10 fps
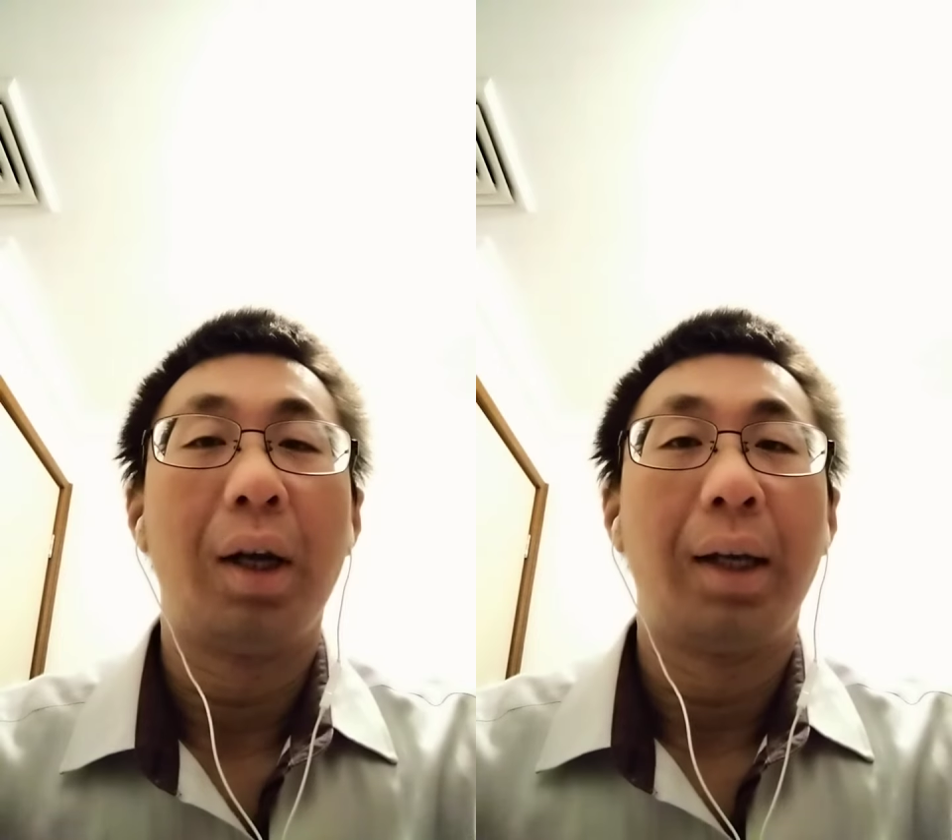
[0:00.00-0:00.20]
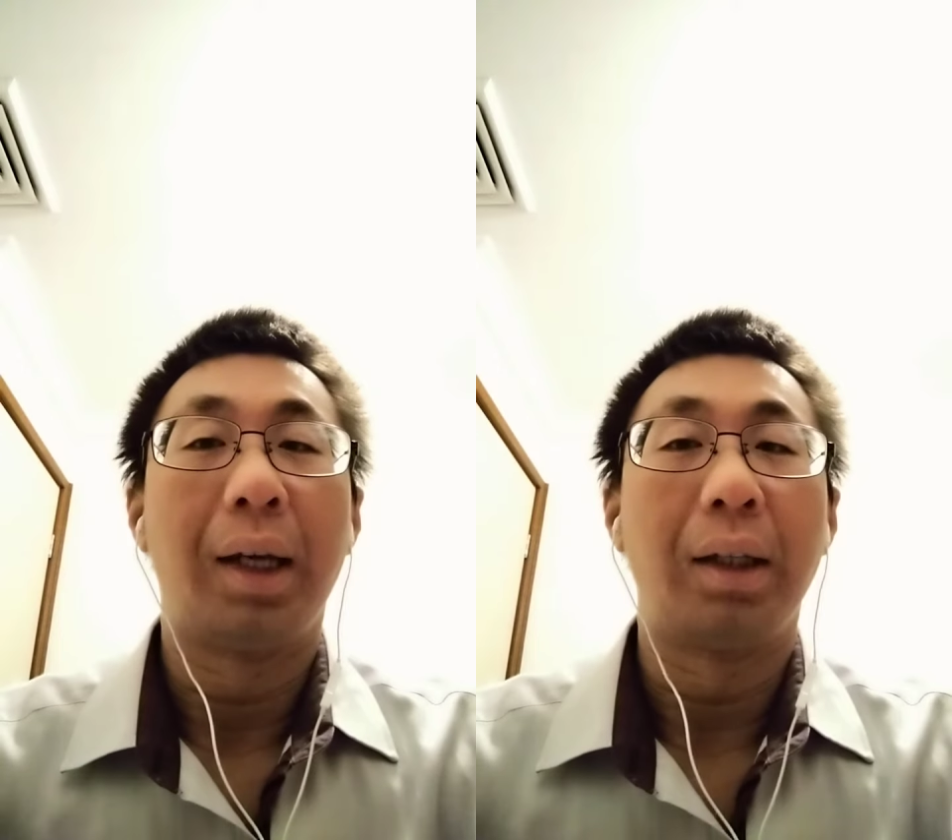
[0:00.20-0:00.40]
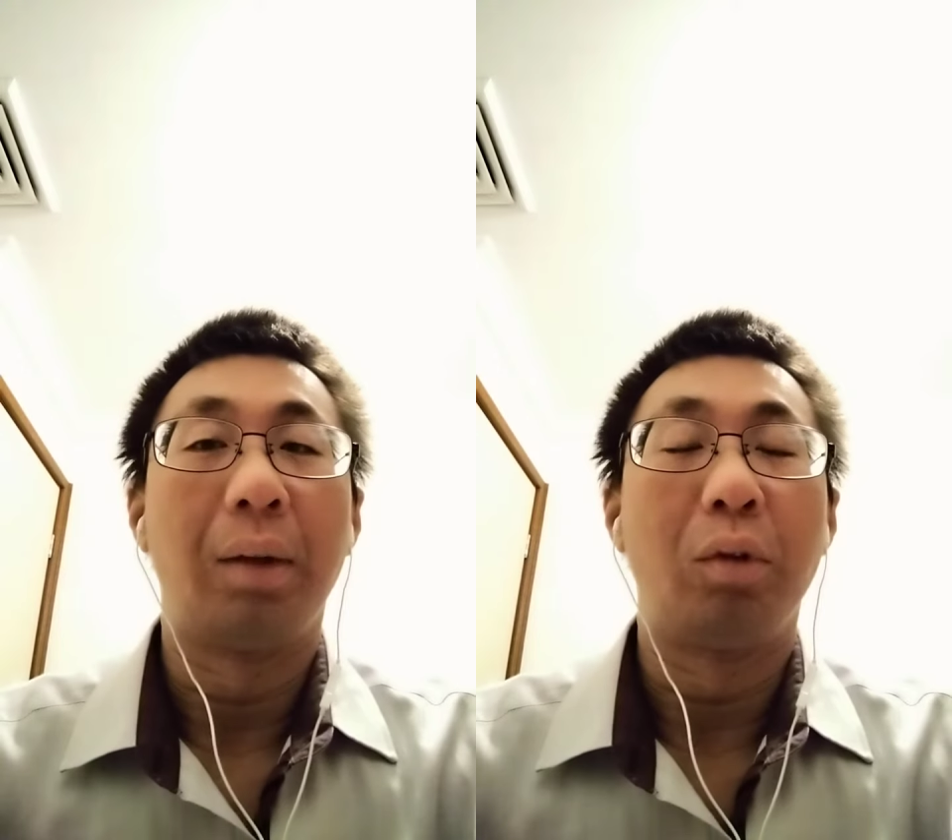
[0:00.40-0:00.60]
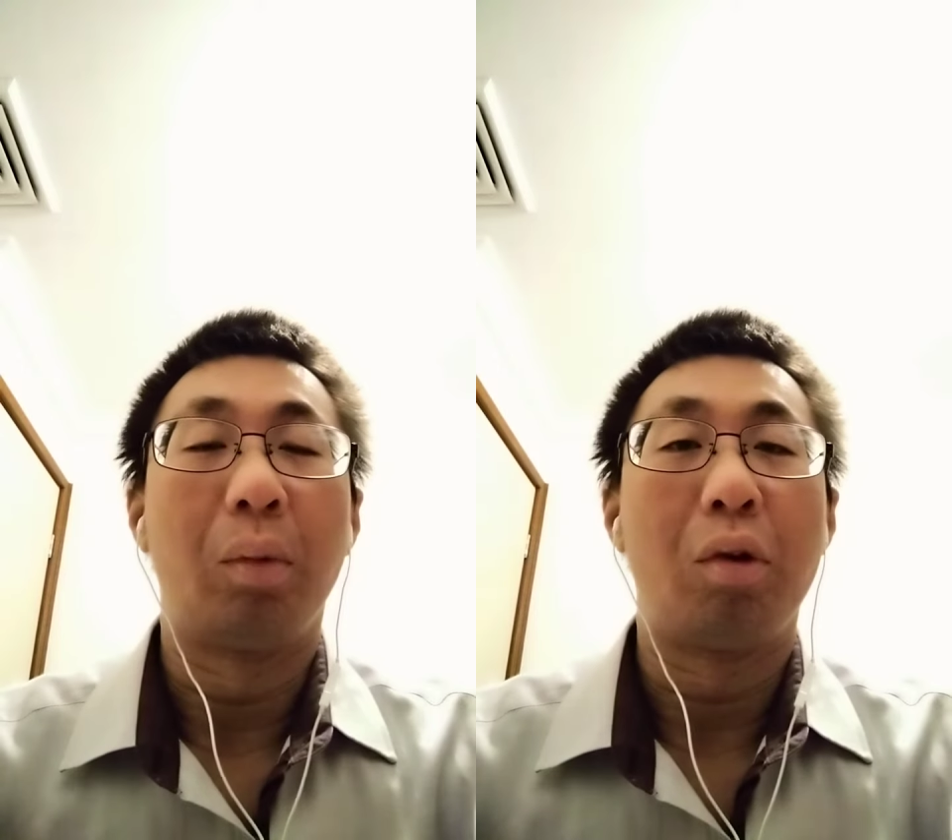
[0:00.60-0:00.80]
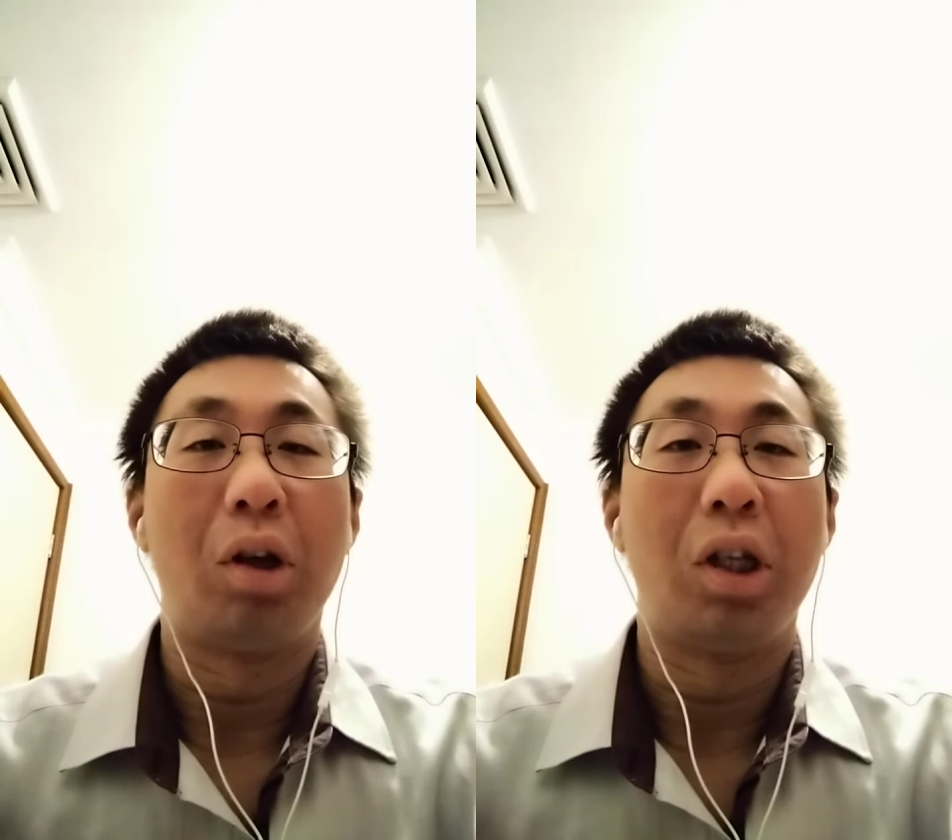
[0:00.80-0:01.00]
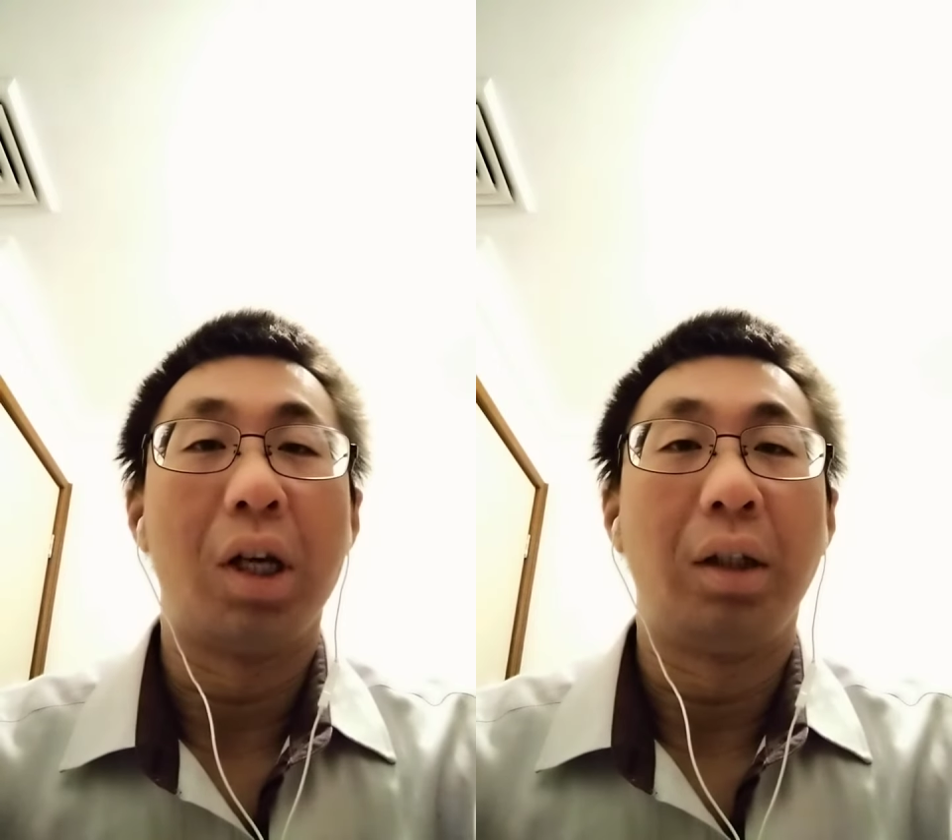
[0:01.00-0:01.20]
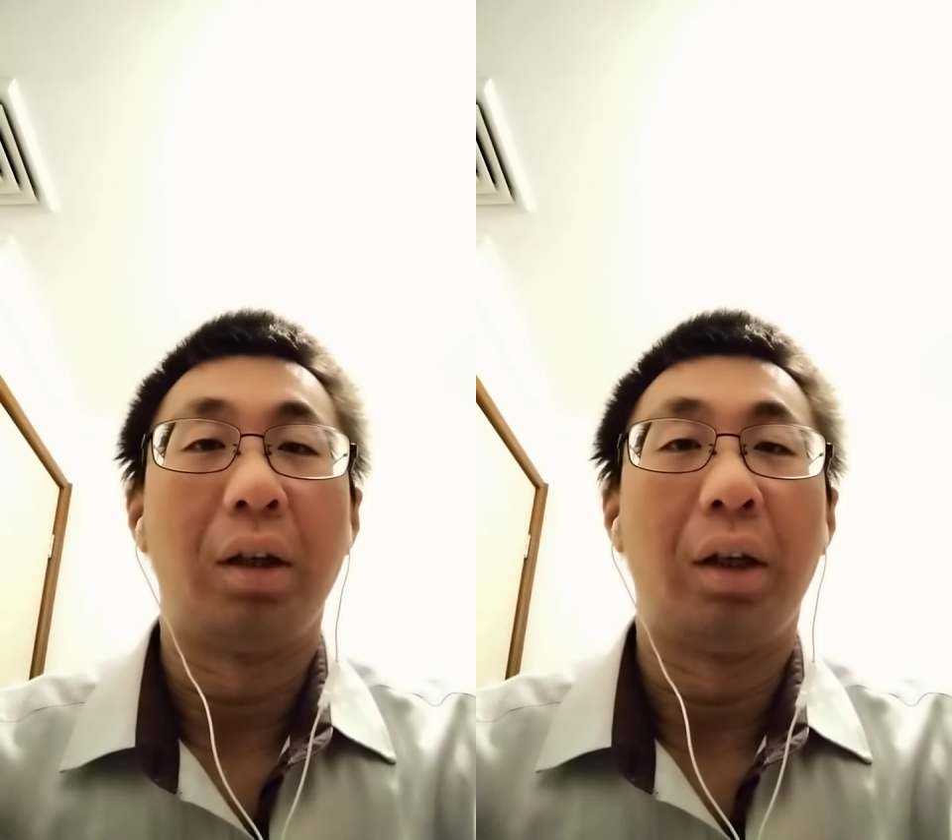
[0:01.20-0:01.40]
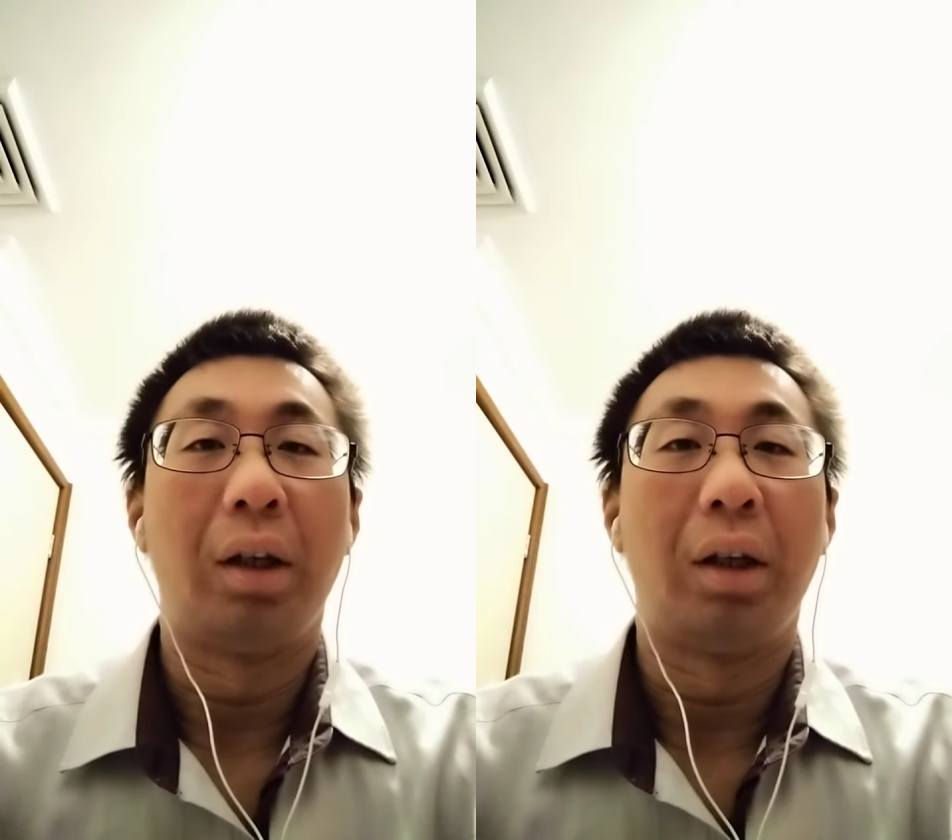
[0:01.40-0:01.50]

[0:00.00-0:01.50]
get them to appreciate the